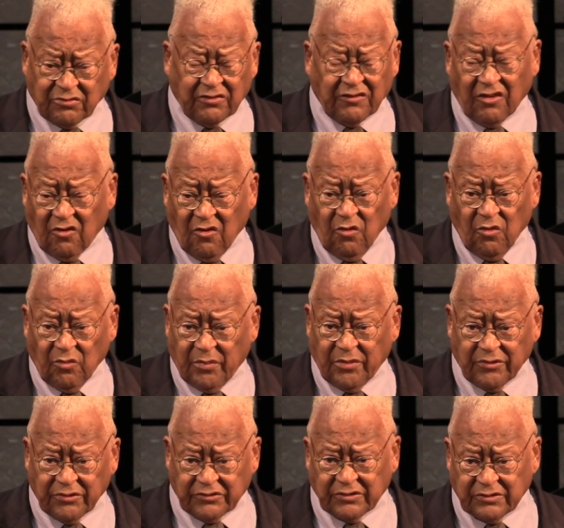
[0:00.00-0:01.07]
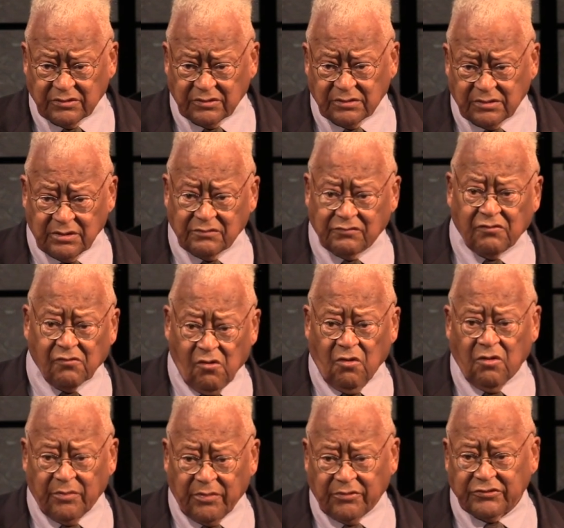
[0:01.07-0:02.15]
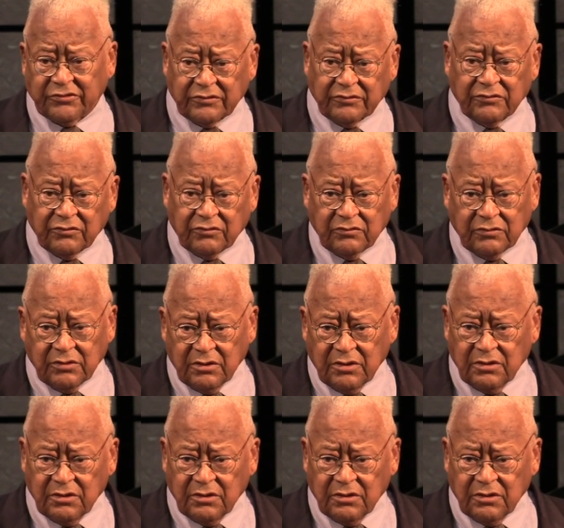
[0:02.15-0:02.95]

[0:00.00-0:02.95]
for the whole person and for all persons,